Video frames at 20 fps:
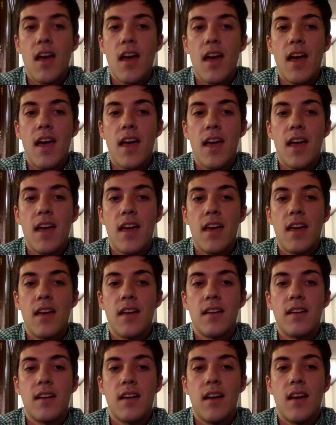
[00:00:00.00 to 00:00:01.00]

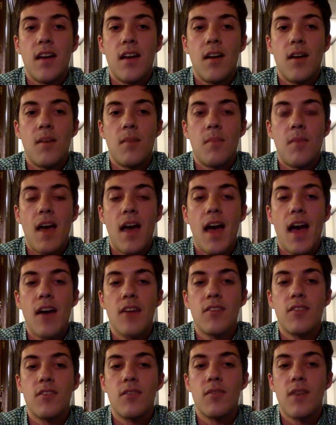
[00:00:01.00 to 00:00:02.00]
and how
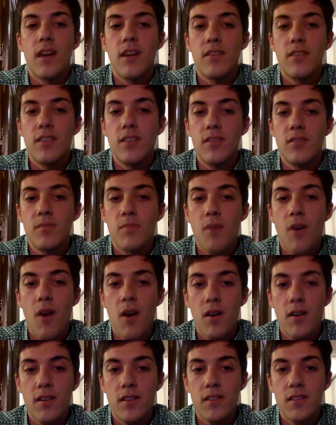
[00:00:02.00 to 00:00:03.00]
to correctly use
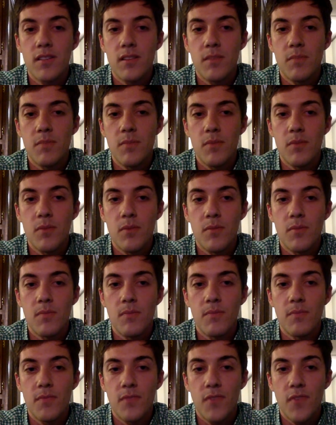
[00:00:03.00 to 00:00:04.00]
participle
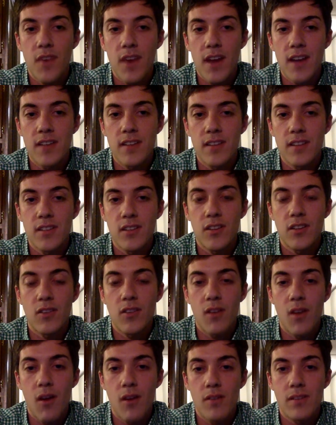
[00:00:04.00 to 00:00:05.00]
phrases and
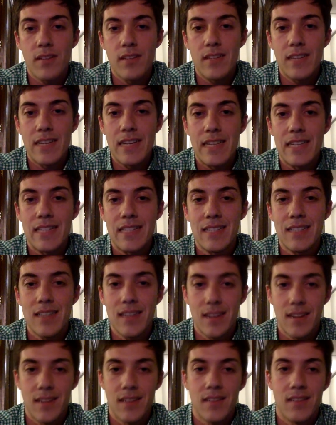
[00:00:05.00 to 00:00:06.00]
clauses in a
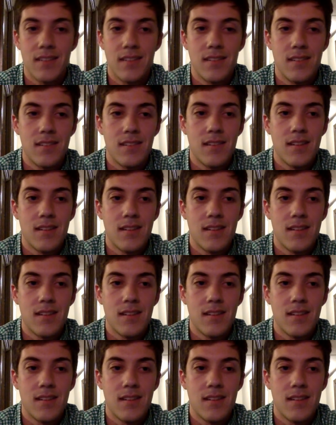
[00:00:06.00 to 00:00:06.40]
sentence.